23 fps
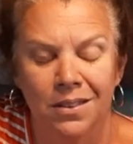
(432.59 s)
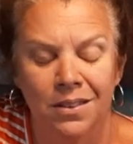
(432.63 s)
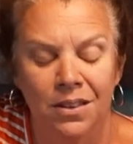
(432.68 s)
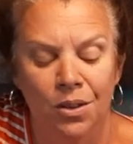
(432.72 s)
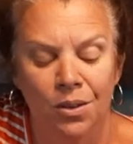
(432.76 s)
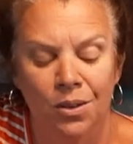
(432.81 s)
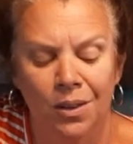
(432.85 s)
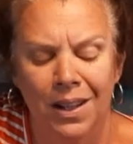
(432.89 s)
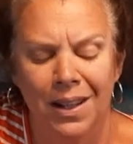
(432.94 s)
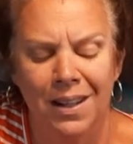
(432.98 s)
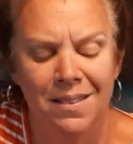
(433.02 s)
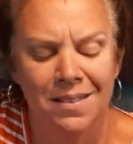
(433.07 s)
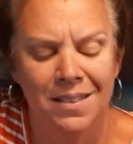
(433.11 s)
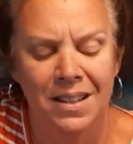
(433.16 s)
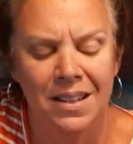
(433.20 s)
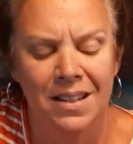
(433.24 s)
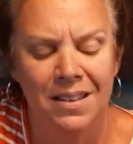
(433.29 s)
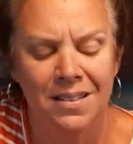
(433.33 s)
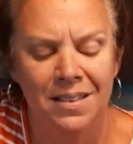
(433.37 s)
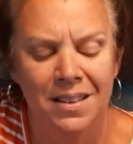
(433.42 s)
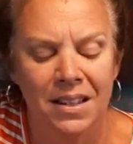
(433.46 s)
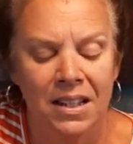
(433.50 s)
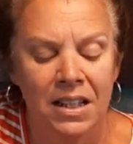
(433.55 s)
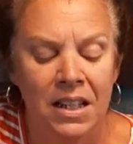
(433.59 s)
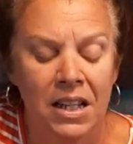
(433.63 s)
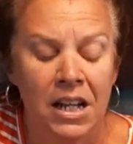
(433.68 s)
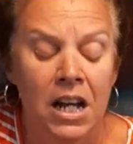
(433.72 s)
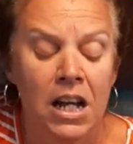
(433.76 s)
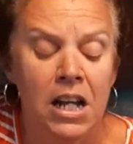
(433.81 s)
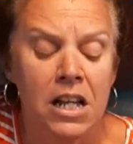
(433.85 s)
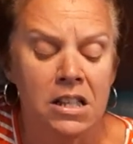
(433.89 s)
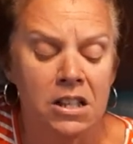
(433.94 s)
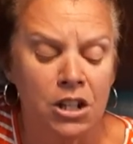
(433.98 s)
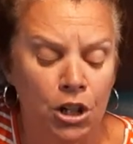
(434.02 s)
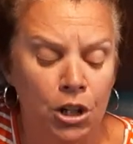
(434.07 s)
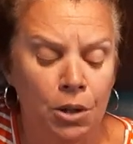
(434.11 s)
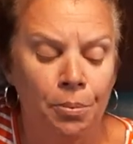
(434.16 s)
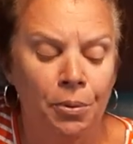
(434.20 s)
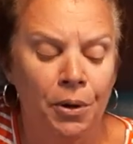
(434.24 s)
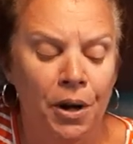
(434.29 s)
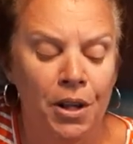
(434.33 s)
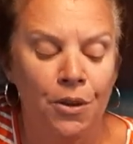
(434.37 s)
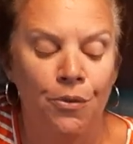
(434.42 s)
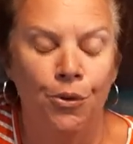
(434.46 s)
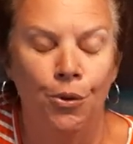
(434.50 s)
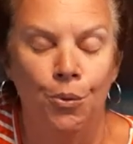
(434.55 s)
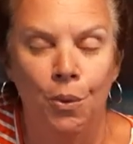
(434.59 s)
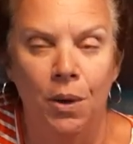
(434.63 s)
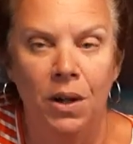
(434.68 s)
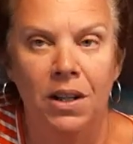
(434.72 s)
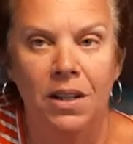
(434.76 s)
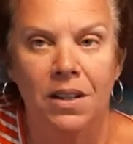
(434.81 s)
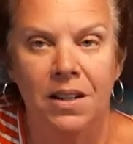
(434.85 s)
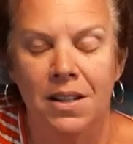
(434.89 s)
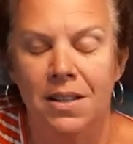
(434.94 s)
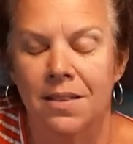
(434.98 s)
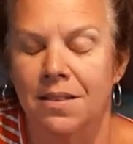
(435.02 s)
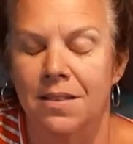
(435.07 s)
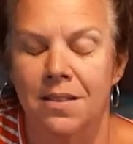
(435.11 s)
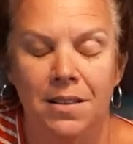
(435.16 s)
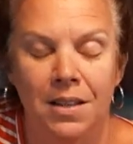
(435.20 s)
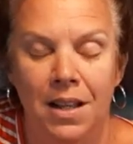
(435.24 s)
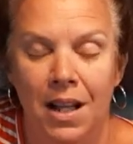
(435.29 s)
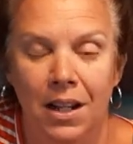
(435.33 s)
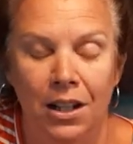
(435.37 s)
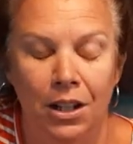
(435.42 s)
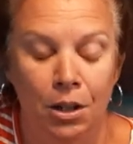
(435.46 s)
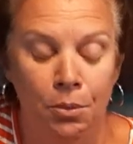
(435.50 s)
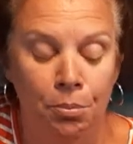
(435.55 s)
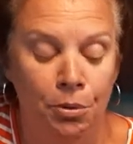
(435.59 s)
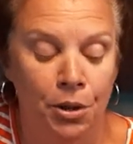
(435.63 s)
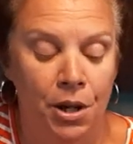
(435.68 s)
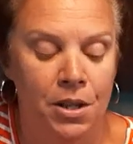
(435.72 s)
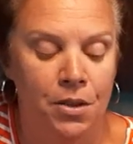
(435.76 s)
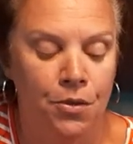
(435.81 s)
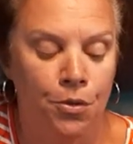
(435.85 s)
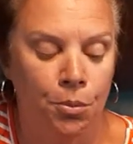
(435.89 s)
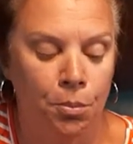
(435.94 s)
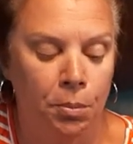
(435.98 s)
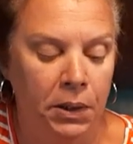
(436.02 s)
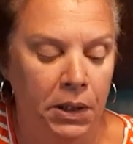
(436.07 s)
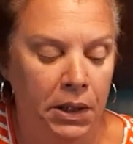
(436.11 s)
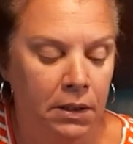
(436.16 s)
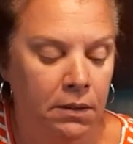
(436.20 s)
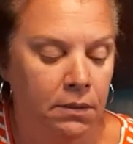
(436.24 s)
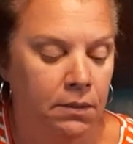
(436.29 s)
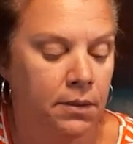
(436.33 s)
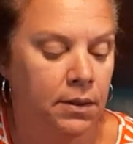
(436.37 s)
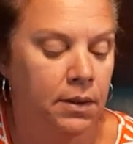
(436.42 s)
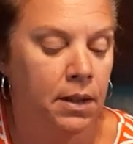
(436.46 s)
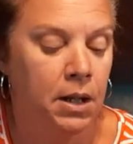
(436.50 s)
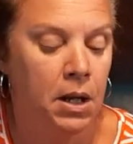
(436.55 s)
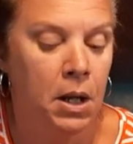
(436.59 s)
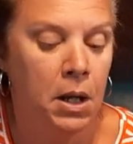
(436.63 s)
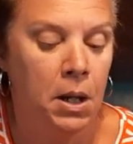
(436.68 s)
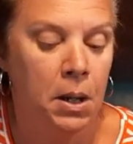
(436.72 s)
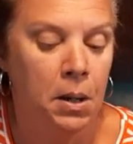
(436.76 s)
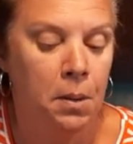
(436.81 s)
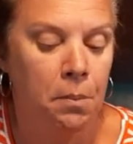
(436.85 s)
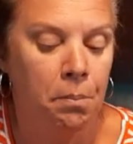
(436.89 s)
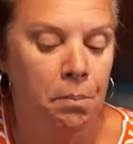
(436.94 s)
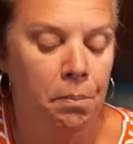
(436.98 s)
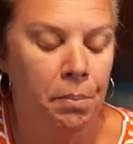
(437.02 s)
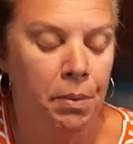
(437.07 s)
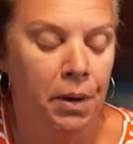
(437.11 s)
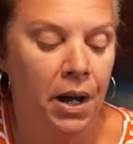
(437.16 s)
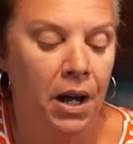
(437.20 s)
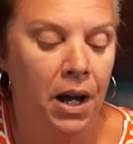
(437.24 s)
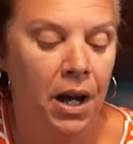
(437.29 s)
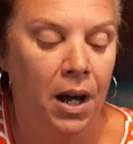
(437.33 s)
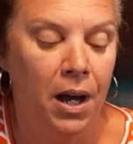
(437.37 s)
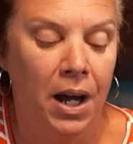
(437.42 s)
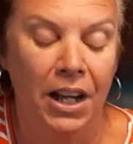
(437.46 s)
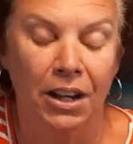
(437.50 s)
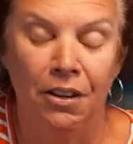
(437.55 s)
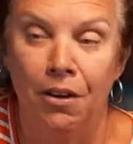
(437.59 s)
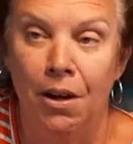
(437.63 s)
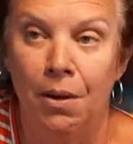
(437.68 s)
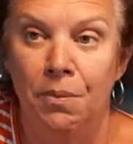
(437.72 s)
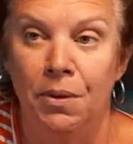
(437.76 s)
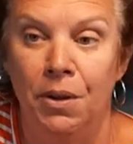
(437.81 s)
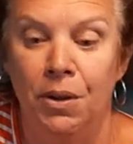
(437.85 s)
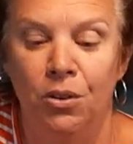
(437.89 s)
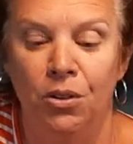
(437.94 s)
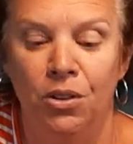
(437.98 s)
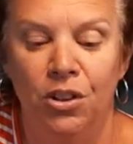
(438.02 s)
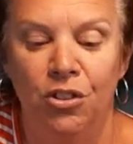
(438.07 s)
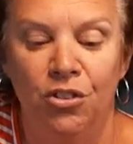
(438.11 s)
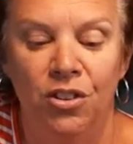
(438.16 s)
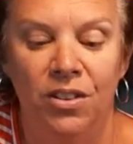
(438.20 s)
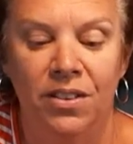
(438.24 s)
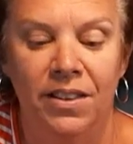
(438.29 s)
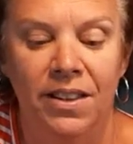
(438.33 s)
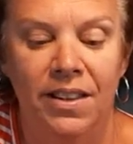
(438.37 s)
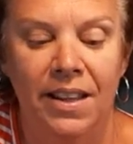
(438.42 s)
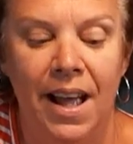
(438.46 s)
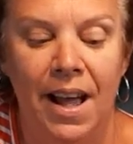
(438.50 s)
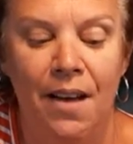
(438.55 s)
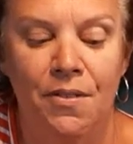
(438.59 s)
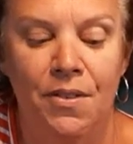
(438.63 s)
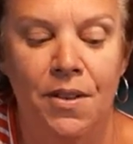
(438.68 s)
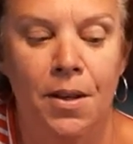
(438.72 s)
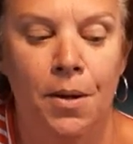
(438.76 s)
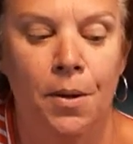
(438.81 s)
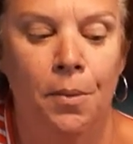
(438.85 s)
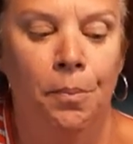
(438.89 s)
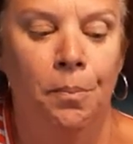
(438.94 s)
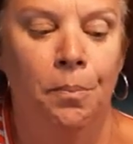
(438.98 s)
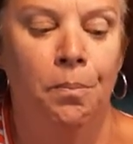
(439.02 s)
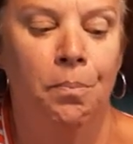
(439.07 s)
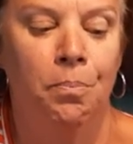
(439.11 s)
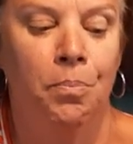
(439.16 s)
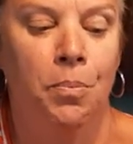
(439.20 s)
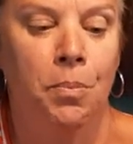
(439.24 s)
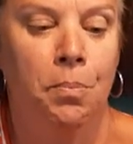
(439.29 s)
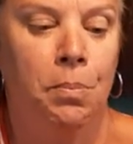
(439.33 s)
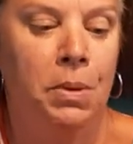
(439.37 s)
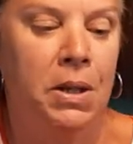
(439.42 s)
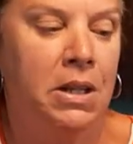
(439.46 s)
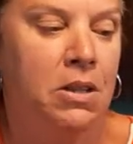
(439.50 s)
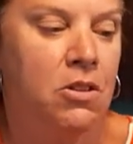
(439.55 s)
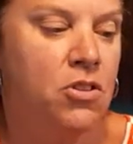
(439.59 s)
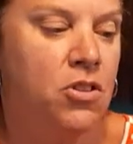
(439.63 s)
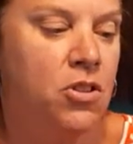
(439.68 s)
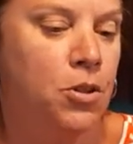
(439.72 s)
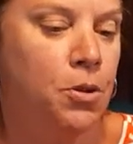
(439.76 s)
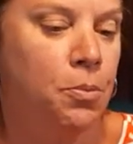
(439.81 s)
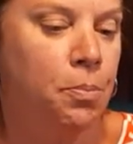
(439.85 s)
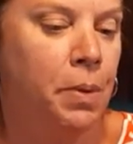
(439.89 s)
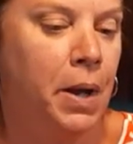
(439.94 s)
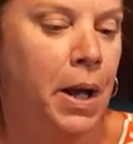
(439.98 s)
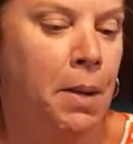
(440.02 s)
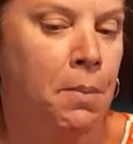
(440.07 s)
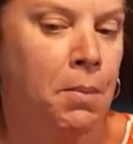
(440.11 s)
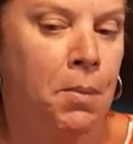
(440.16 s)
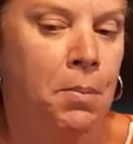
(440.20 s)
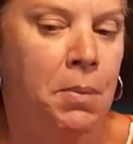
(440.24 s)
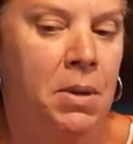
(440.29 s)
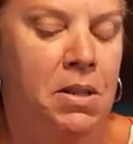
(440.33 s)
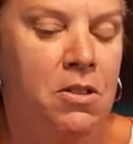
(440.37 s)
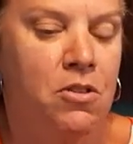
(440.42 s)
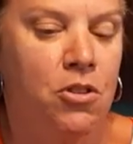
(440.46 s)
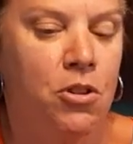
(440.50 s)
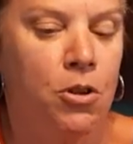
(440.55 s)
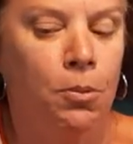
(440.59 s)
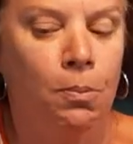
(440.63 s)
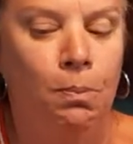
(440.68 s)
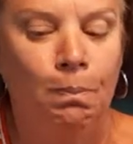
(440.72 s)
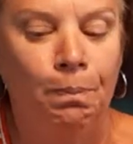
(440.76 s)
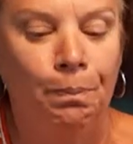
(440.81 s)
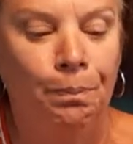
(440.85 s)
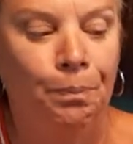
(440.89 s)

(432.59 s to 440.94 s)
So like I said, it's, it's a good price for what it is. It's not a good price for beans. But uh, I grabbed those to just have some bean soup, ham and bean soup.